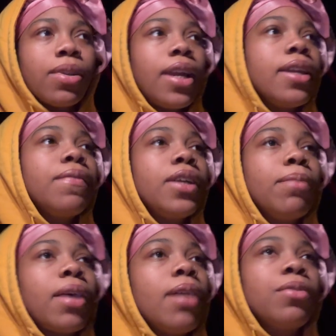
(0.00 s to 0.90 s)
Well, they never
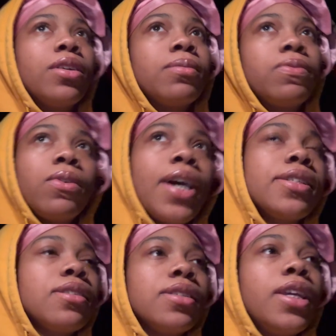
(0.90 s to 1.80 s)
did my eyebrows before. I
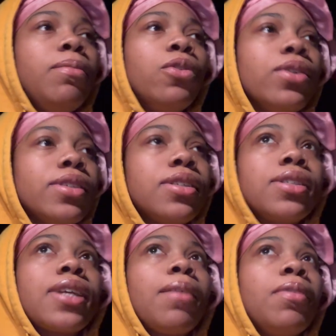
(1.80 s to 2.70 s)
just keep going to the
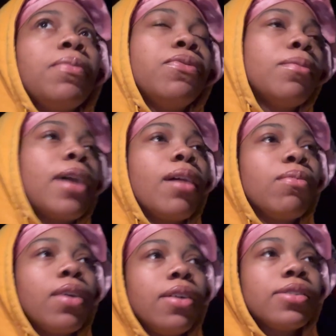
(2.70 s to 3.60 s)
same people for my
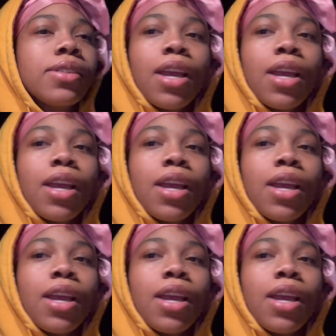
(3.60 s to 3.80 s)
eyebrows.